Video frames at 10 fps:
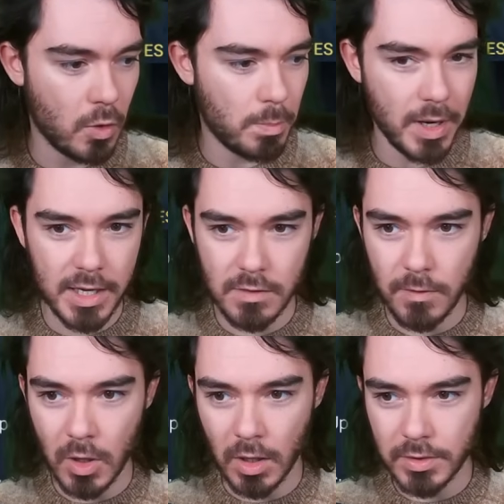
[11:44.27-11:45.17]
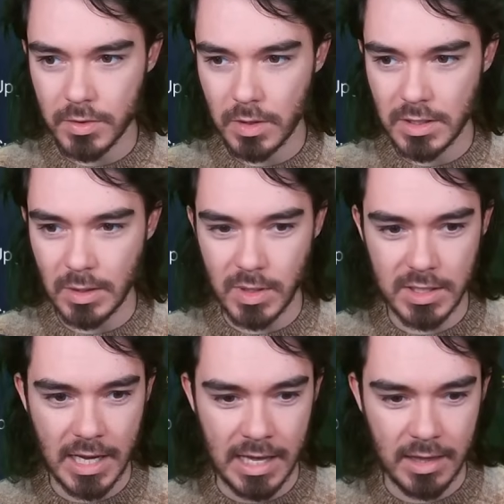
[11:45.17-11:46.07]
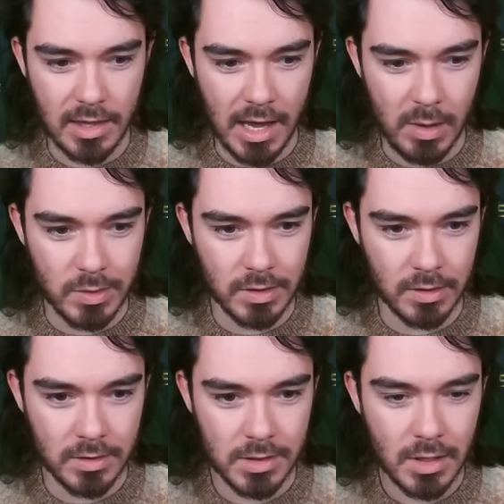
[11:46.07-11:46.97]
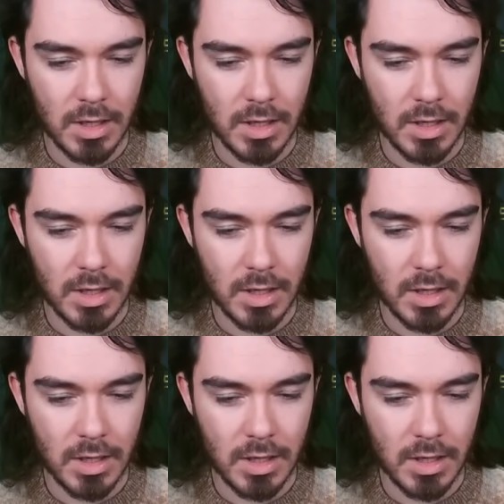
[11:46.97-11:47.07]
by default, let's say with the 10,000,